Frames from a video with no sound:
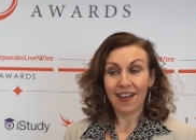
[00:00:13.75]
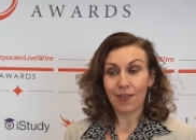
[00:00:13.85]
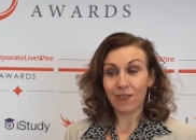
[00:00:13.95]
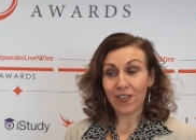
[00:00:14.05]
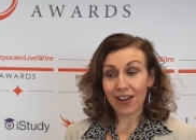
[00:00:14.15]
I'm
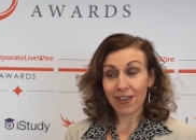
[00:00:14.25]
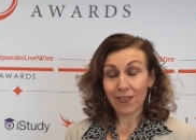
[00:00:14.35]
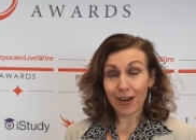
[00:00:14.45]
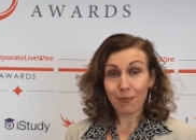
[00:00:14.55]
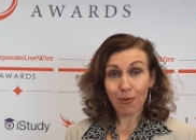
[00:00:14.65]
very, very
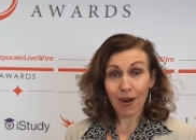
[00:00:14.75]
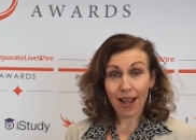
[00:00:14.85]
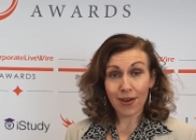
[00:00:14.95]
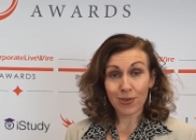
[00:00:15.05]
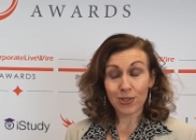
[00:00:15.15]

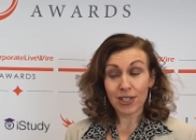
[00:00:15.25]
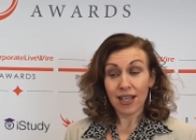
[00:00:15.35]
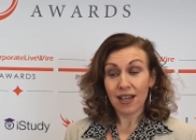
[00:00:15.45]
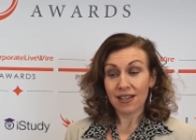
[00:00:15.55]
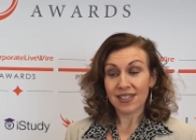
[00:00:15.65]
proud.
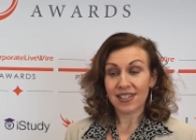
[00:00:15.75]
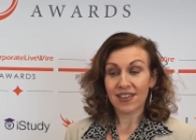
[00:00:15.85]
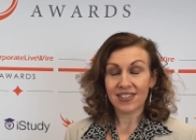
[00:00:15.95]
I started